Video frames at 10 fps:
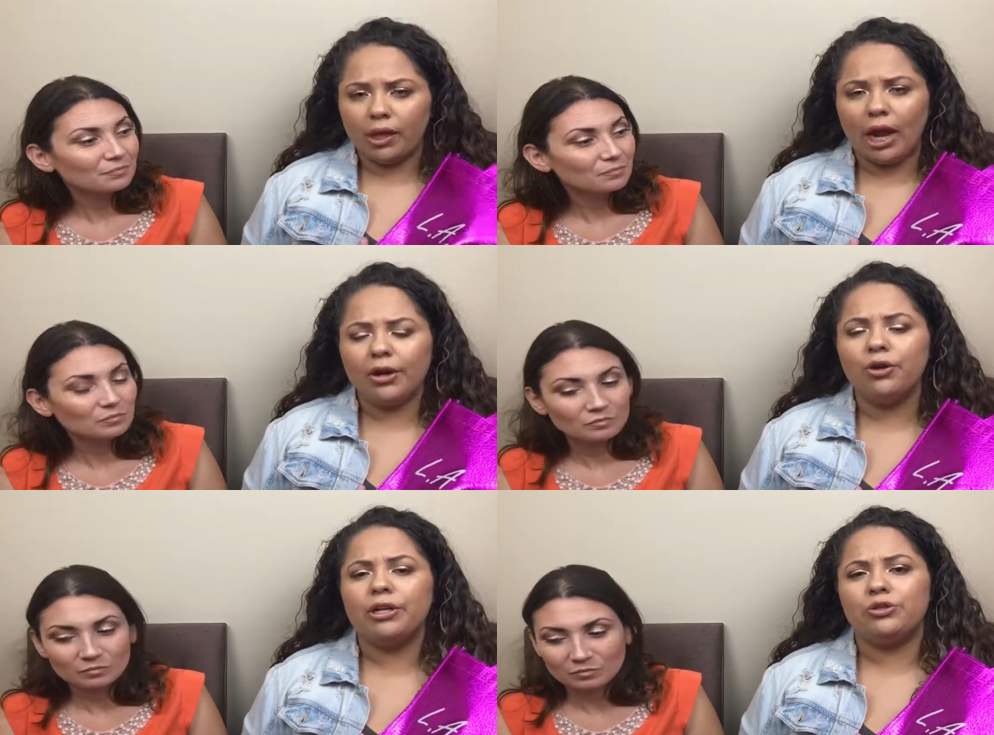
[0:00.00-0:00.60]
Speaker 1: I
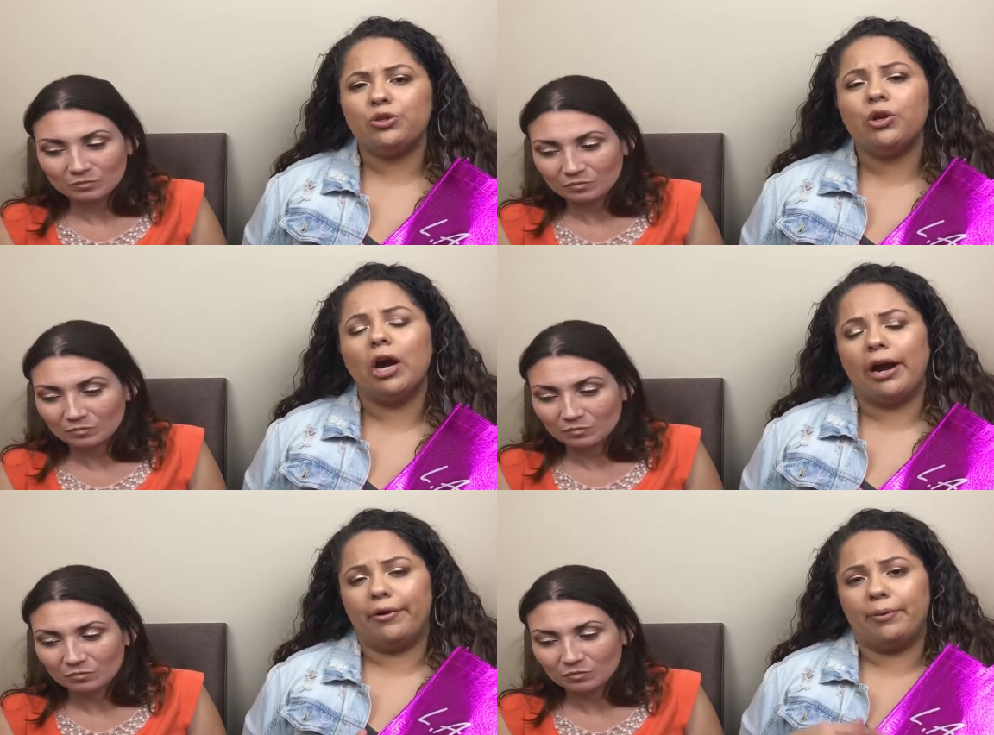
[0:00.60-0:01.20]
know they do
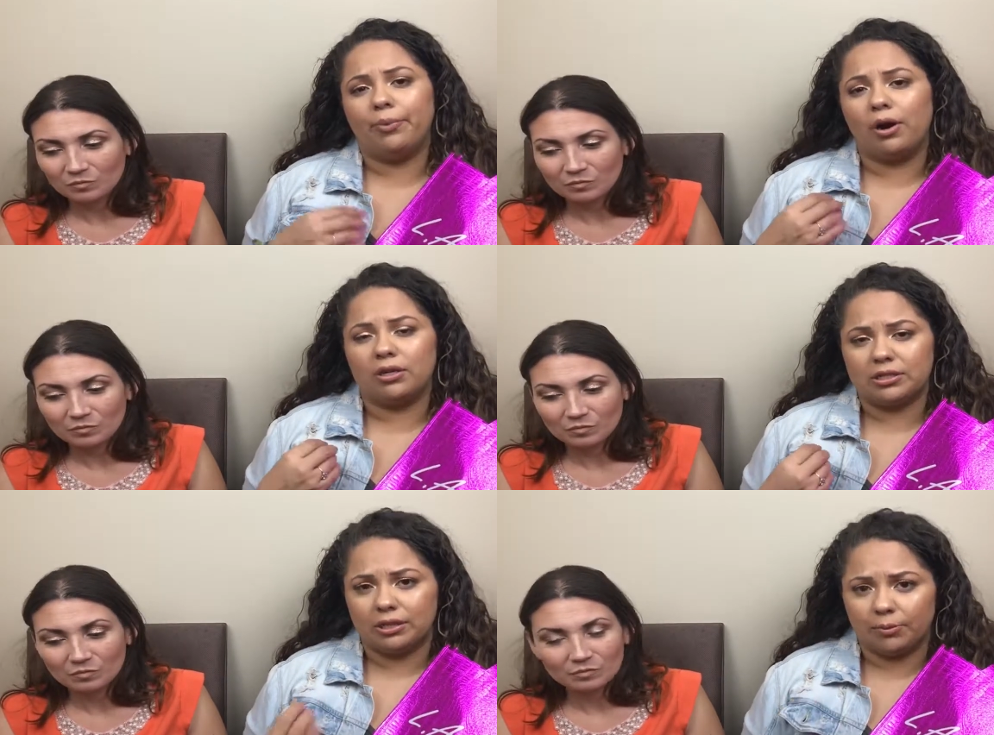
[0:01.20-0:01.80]
carry
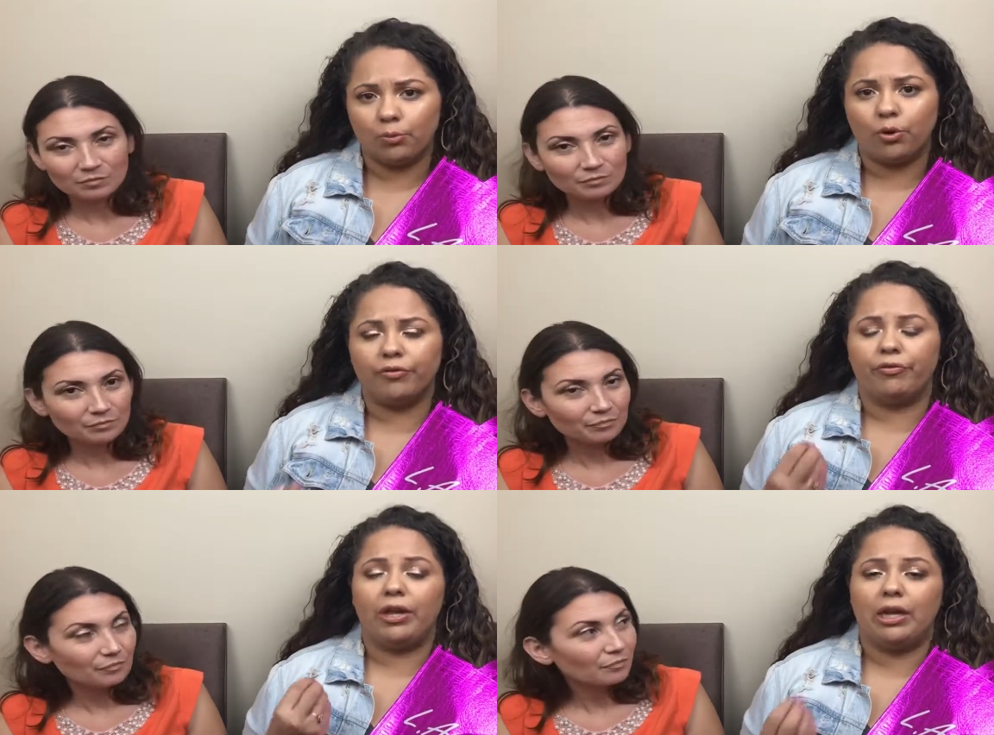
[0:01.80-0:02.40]
products like
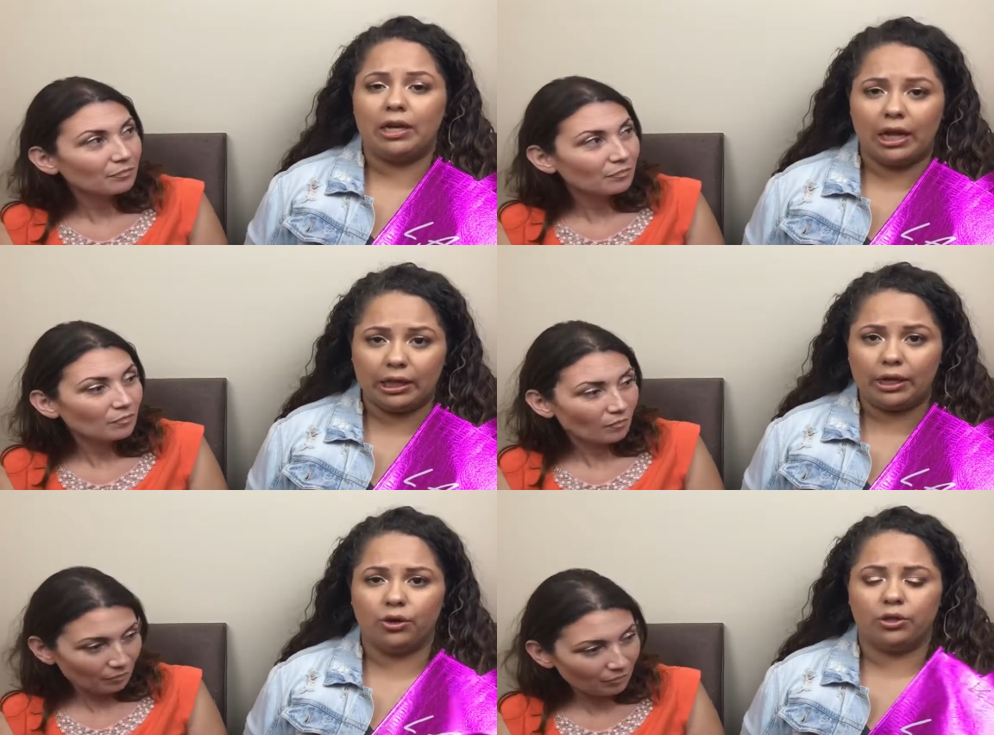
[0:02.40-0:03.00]
Morphe and
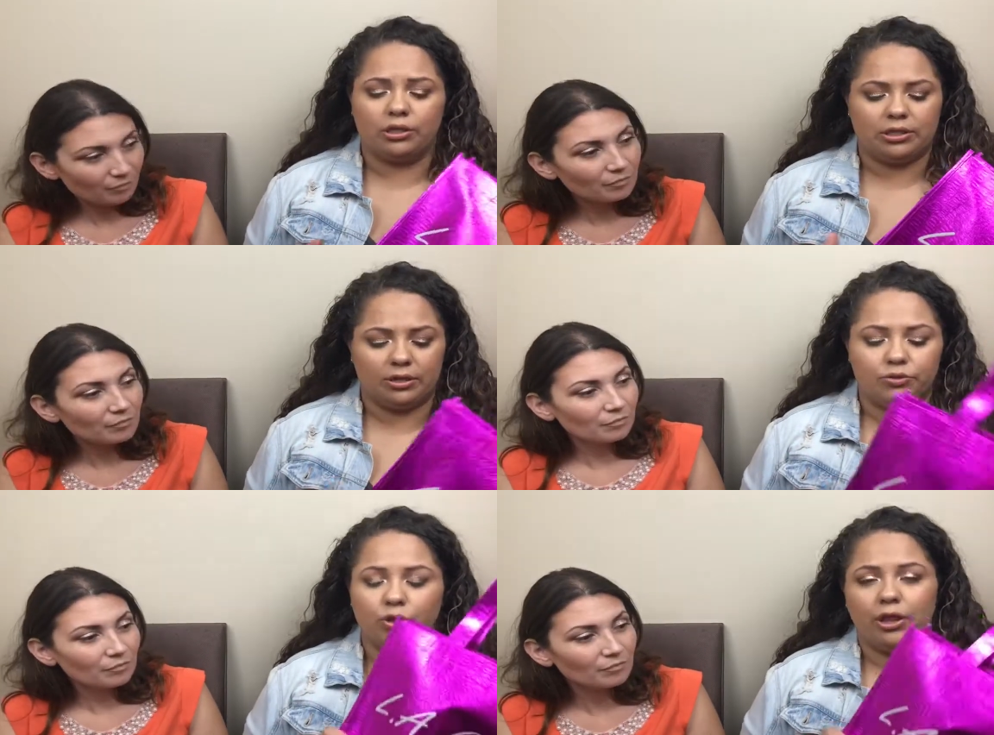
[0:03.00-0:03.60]
LA Girl and
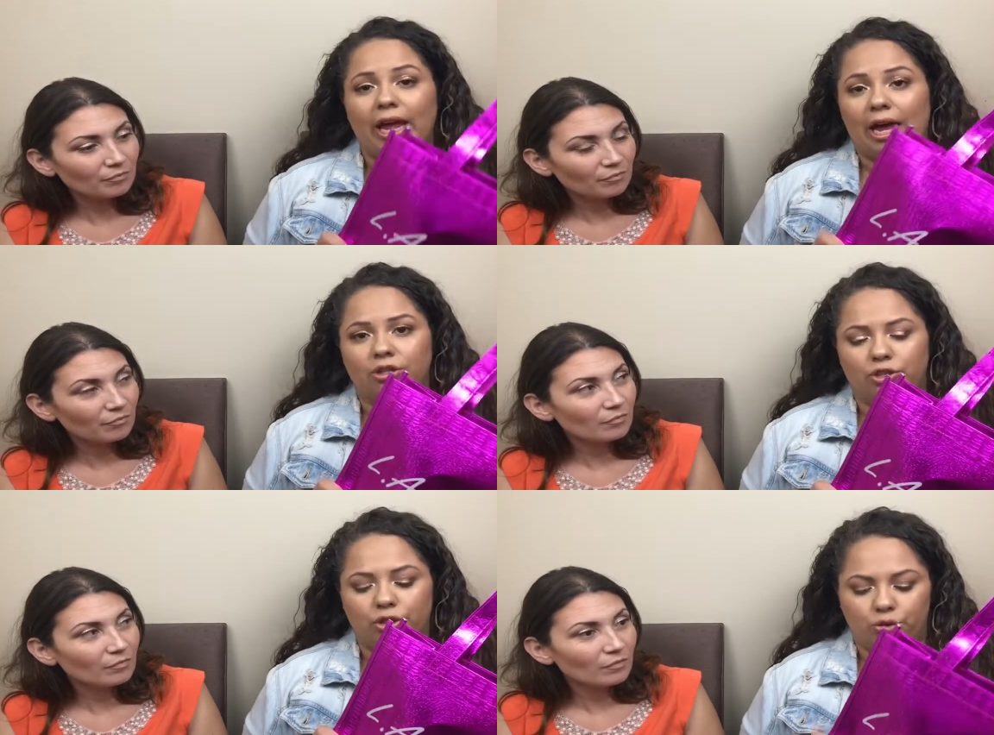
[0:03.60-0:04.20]
stuff. So they
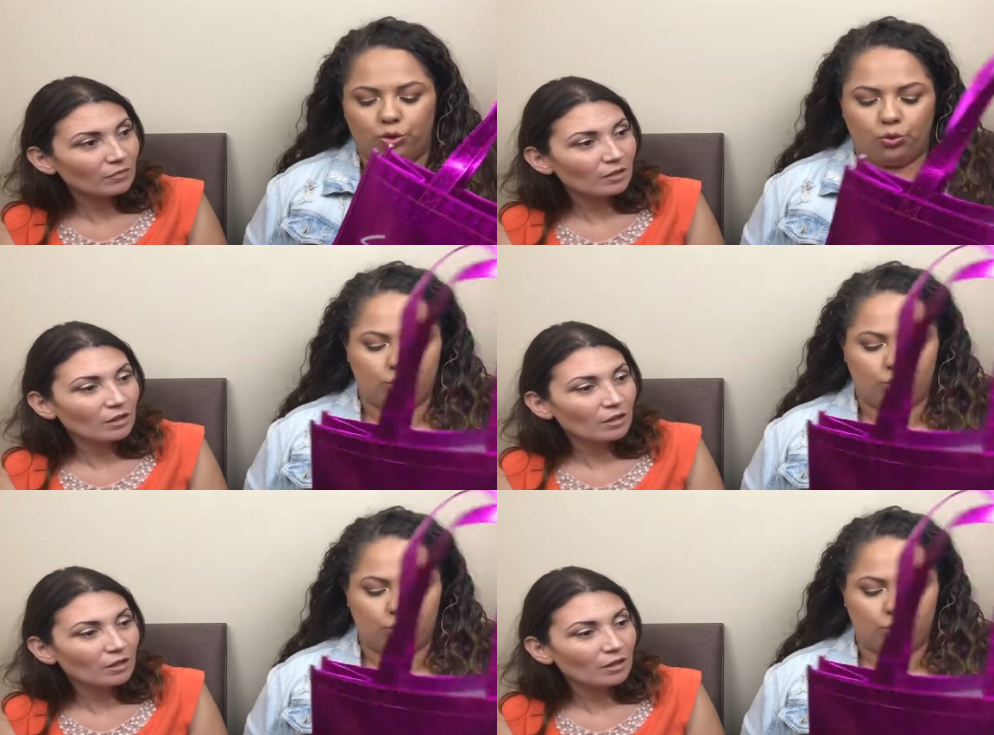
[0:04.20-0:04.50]
actually stole